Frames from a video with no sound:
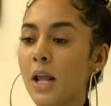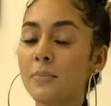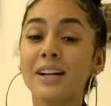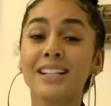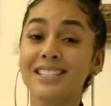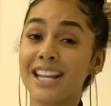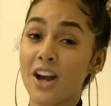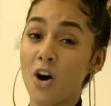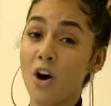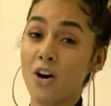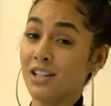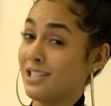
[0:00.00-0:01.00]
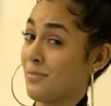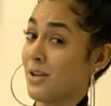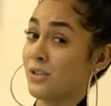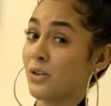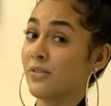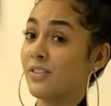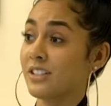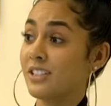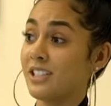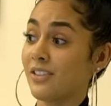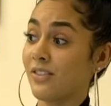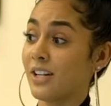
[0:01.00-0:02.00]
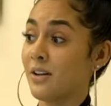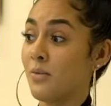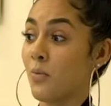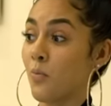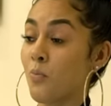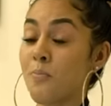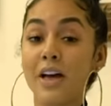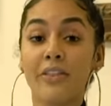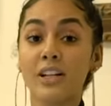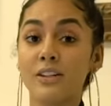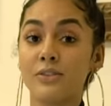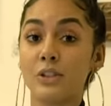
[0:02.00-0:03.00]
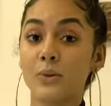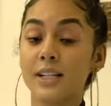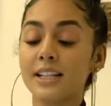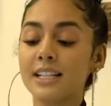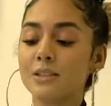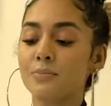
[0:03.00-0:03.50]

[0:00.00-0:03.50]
I'm not gonna say all because I'm not sure if there's a different method of doing this,